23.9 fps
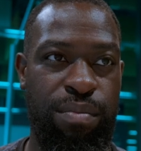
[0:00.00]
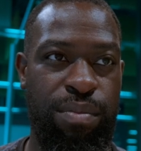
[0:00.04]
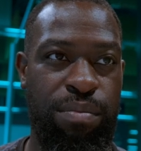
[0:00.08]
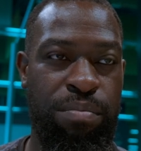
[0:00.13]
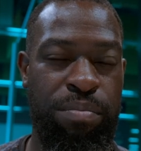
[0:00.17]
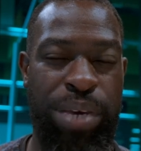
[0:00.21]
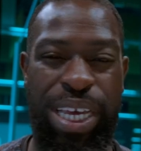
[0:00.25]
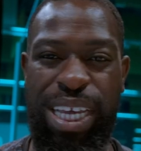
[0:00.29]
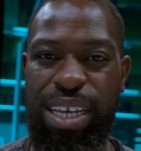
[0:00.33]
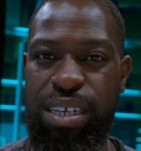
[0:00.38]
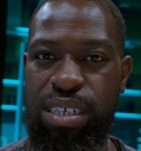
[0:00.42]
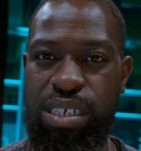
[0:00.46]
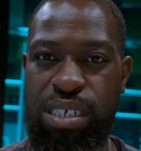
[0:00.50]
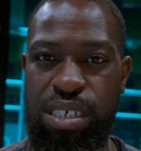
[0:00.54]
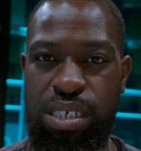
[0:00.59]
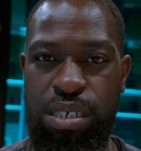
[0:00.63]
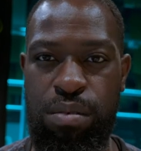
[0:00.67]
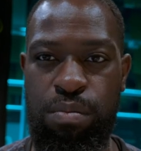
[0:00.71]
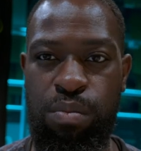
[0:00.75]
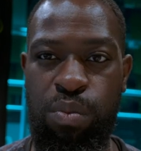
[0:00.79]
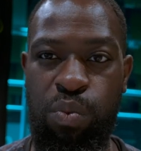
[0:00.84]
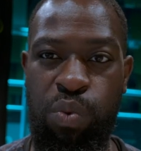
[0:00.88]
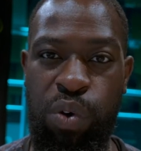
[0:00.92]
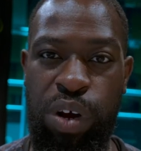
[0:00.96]

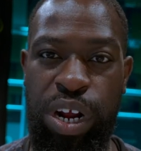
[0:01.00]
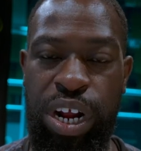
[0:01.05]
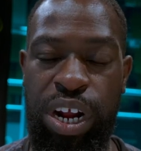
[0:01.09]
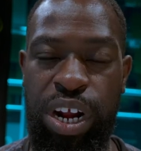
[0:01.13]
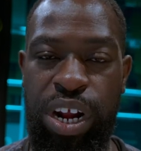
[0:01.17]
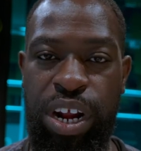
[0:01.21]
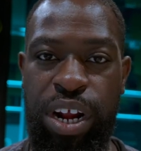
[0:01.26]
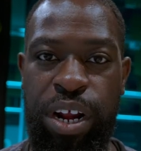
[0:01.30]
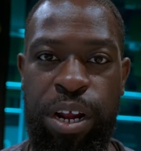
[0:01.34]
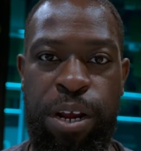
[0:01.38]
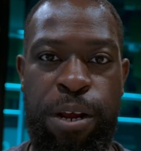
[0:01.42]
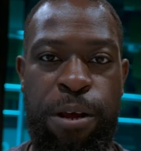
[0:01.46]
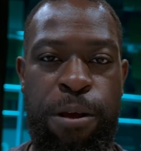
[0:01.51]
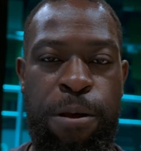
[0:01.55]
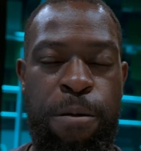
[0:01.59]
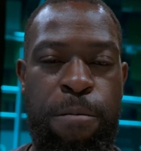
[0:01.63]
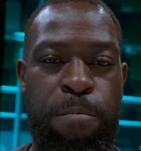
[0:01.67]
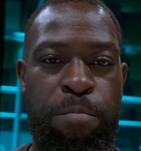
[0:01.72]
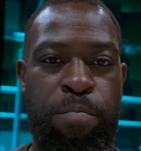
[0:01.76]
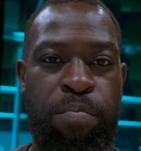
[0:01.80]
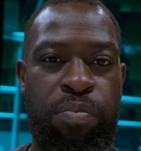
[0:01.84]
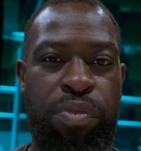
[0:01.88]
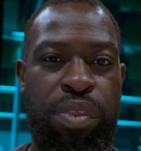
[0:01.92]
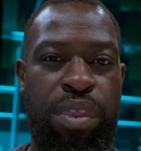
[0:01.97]
mechanism where
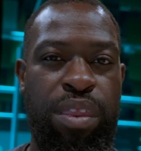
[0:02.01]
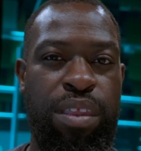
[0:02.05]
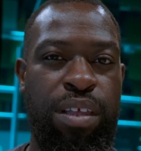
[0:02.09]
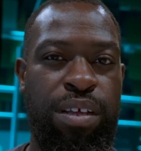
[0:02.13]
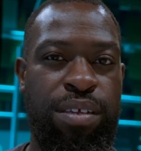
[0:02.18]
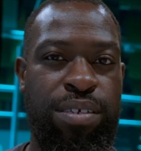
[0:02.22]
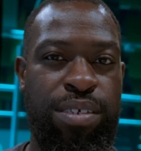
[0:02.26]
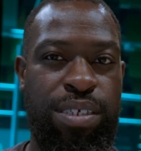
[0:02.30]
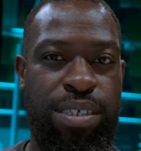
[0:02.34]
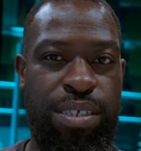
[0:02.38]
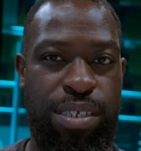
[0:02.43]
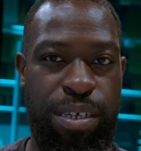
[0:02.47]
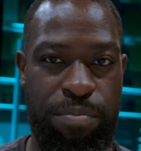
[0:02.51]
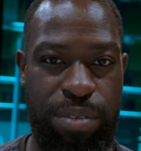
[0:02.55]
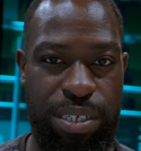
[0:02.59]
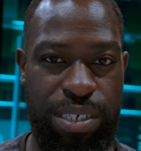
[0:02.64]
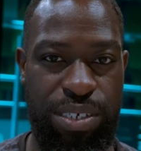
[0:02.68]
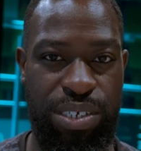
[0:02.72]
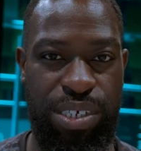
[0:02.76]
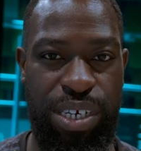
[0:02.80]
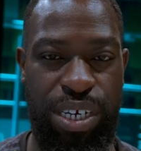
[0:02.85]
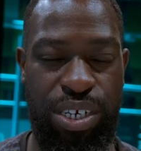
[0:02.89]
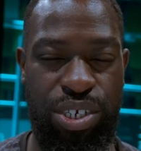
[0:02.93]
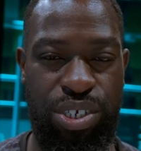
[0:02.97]
the
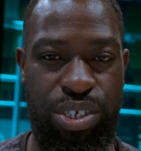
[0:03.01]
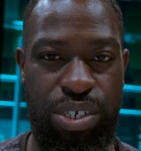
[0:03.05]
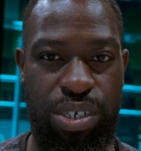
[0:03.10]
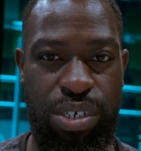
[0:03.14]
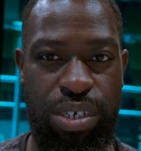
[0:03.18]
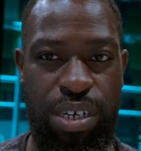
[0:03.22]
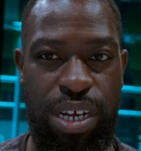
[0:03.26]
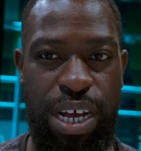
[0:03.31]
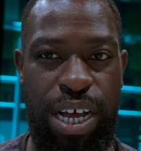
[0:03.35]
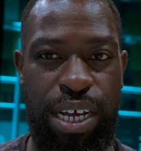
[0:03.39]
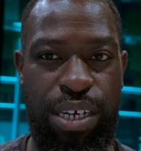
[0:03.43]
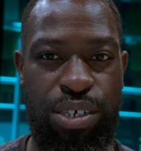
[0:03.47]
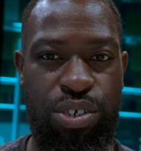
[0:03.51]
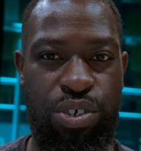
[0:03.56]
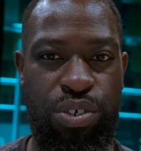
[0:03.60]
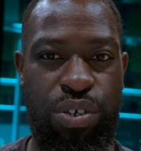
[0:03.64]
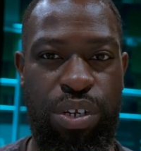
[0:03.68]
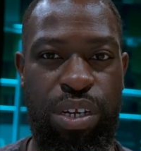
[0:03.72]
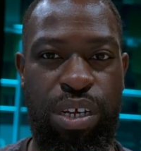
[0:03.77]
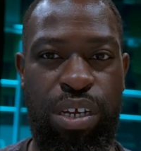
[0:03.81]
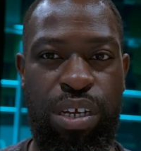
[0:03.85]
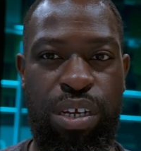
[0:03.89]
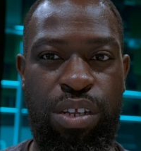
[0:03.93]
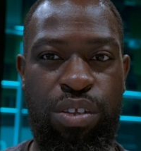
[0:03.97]
stabilization
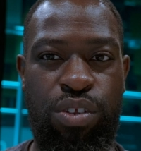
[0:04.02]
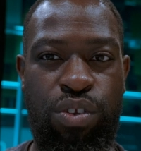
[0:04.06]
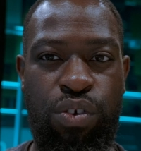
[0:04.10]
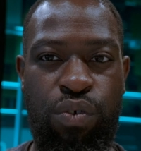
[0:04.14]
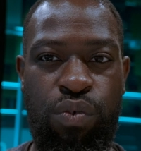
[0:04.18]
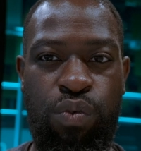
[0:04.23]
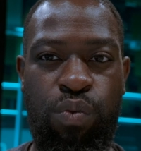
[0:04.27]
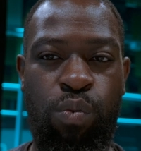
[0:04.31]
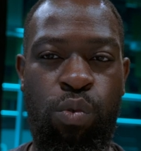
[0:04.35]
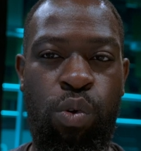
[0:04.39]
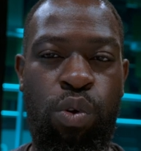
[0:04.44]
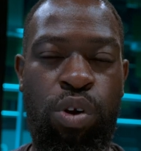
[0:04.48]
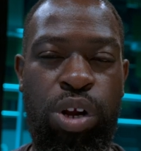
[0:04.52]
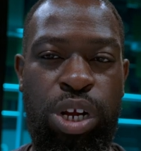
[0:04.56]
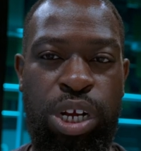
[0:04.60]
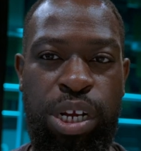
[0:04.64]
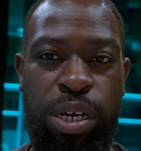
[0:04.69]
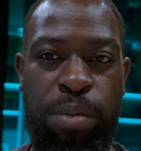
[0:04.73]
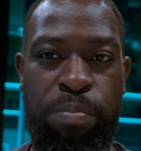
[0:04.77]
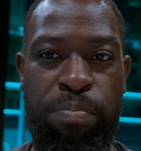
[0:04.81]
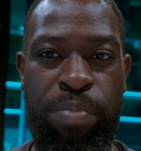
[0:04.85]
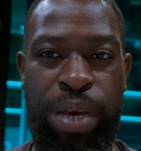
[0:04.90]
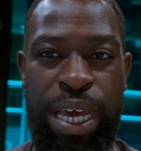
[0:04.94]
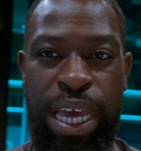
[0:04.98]
actually don't
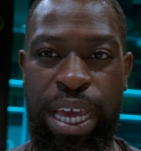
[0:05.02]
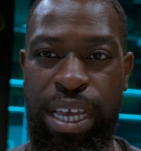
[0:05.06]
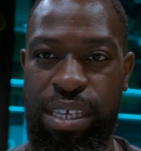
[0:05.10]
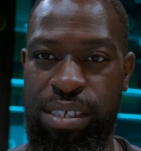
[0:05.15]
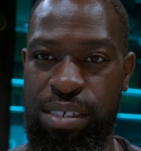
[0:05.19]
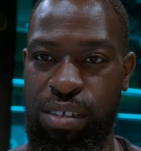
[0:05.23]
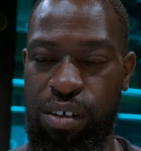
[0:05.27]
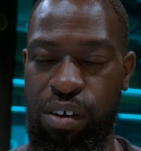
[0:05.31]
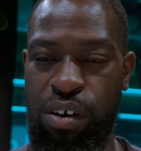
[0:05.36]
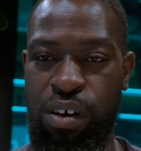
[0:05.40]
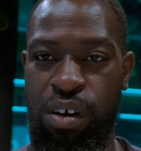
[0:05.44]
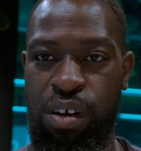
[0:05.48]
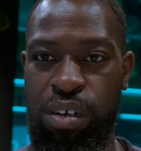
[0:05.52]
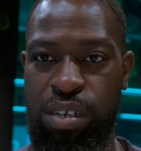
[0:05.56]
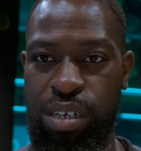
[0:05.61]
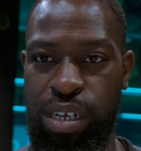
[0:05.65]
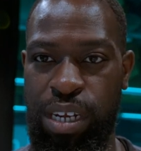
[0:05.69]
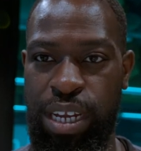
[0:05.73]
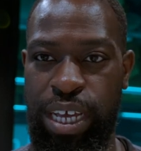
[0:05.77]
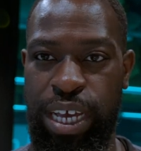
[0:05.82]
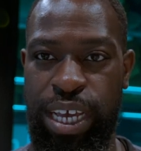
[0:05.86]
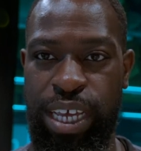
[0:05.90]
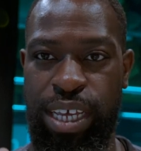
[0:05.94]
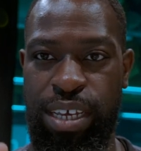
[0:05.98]
work based on
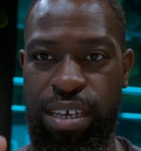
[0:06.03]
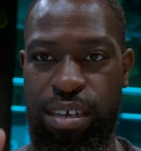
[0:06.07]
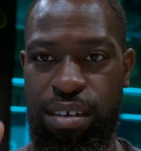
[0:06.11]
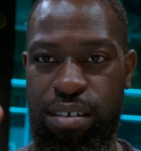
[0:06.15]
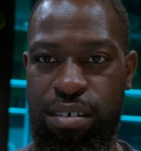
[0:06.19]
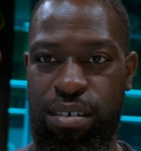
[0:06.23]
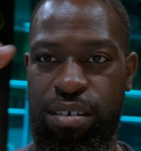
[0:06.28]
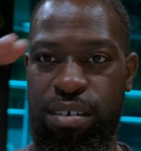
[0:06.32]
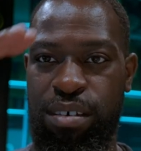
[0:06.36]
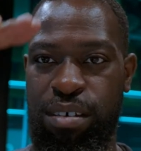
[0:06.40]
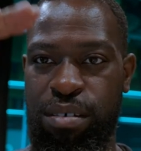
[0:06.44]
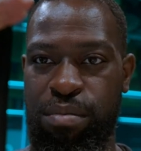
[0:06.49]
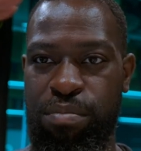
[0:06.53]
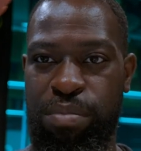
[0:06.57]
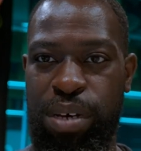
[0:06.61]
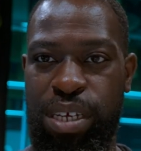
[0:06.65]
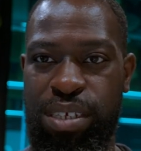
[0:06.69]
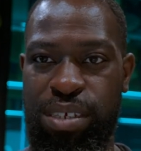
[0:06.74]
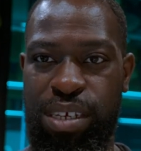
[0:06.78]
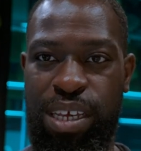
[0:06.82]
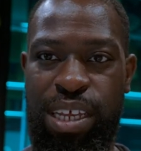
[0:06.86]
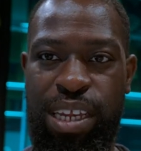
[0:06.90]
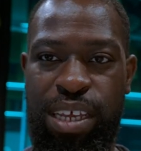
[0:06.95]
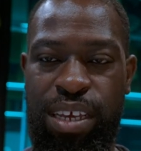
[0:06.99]

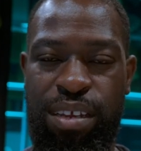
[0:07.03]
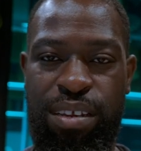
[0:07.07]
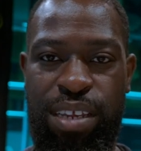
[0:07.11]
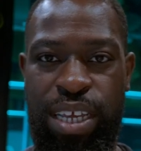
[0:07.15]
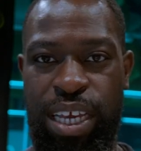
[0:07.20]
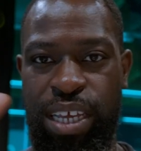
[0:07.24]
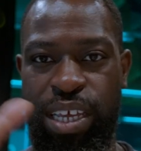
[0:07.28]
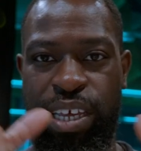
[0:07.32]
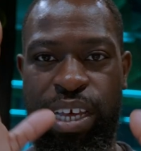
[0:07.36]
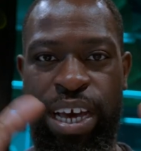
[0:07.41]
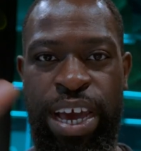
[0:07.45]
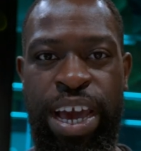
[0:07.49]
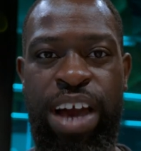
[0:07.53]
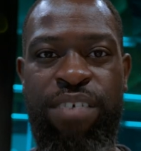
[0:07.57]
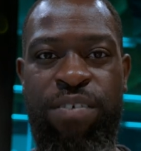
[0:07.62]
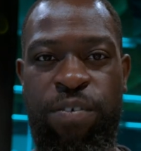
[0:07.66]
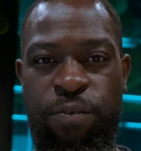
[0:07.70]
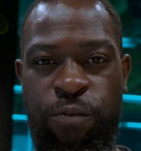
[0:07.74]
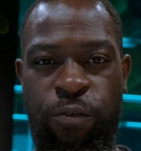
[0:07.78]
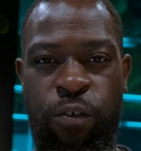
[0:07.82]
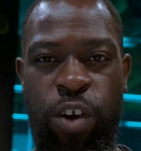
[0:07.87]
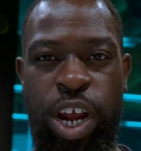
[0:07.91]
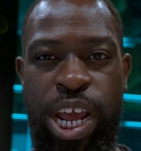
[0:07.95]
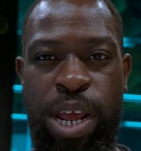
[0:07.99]
basically I have a
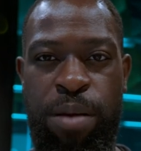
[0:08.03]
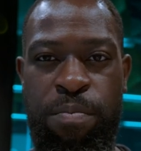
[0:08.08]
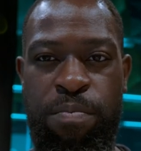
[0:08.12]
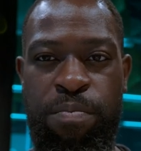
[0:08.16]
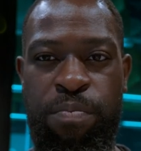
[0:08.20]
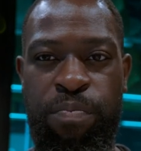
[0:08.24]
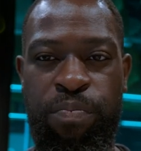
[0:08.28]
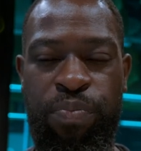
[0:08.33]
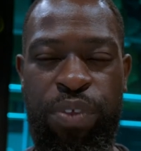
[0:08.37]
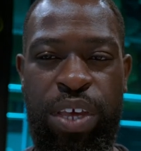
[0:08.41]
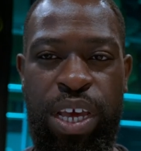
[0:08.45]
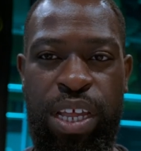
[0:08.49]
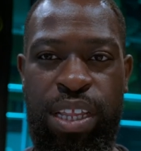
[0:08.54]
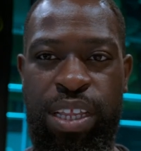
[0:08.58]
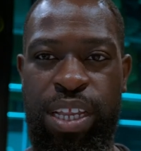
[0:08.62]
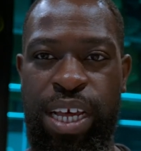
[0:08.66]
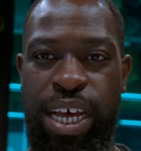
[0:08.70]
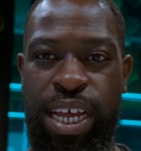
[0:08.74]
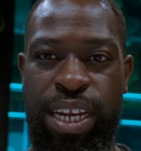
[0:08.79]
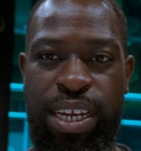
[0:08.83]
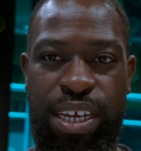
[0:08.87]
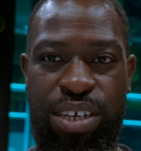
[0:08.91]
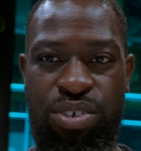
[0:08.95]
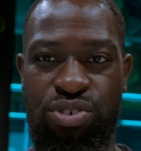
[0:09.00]
frame and
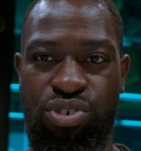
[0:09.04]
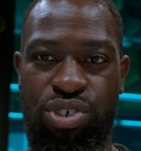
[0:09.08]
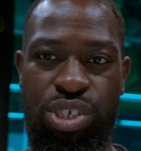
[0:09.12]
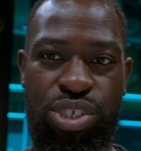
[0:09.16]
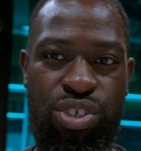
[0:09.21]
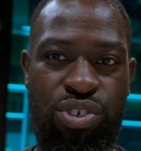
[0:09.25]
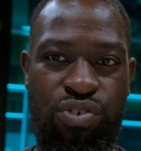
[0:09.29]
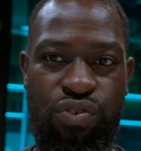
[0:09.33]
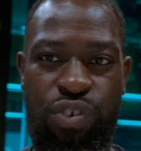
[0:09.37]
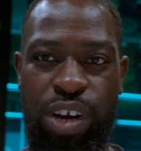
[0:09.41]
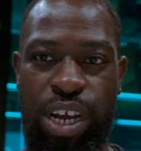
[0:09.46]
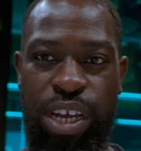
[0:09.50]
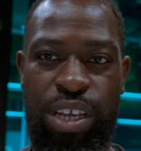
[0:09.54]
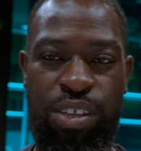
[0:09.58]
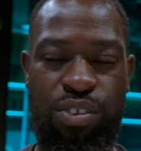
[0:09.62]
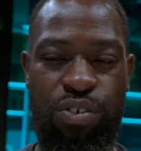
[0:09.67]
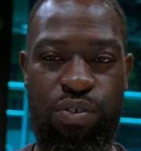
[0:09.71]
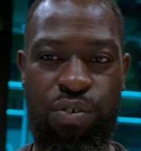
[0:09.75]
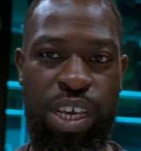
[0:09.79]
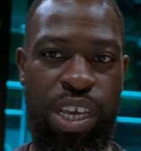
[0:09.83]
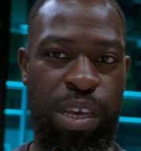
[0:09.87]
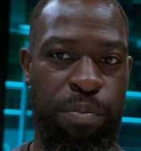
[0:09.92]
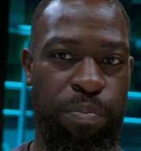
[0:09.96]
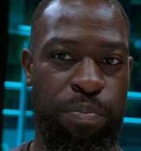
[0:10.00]
then it's just trying to
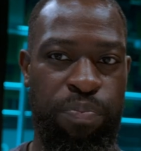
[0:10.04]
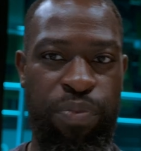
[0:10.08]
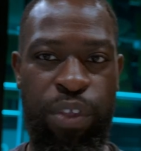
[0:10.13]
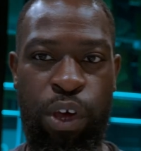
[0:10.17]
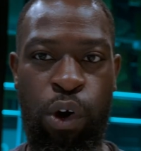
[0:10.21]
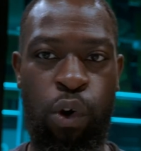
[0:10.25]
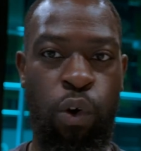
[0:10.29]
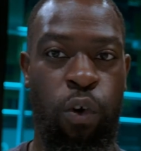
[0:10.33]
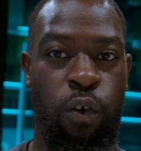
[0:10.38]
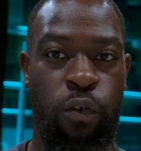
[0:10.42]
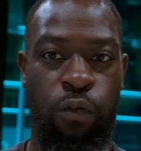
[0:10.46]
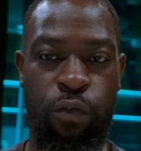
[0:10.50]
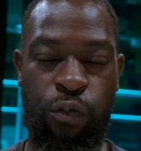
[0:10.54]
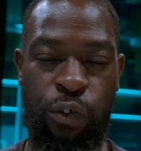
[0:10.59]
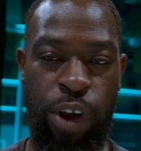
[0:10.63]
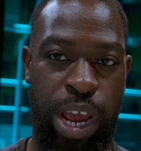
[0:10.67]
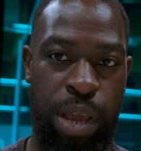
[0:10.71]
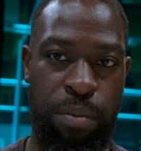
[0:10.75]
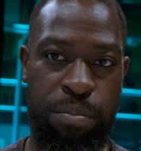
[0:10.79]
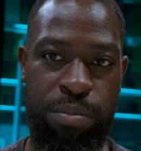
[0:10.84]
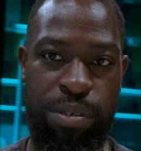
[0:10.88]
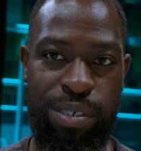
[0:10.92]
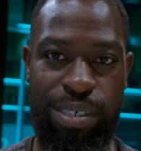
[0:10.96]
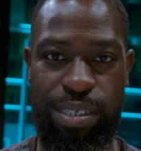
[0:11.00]
keep the whole
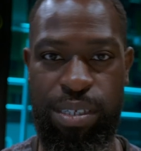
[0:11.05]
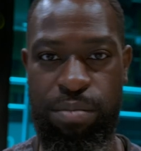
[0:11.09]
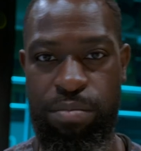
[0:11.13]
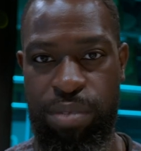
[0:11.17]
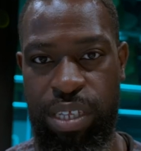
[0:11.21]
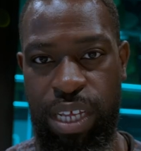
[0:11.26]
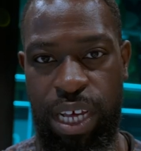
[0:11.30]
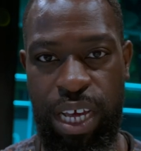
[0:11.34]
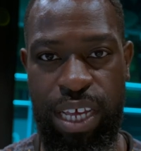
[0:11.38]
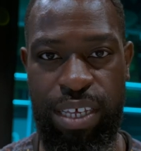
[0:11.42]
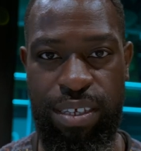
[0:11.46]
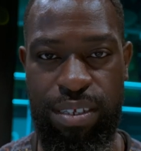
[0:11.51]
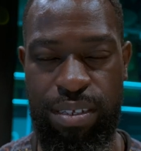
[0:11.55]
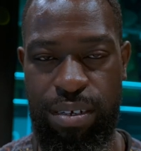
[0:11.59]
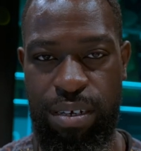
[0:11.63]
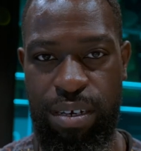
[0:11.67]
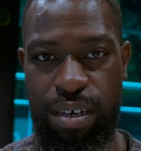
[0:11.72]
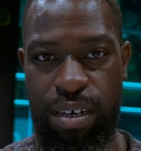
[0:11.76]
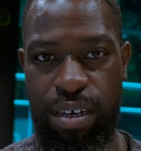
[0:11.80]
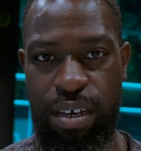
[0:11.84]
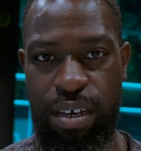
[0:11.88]
frame stabilized,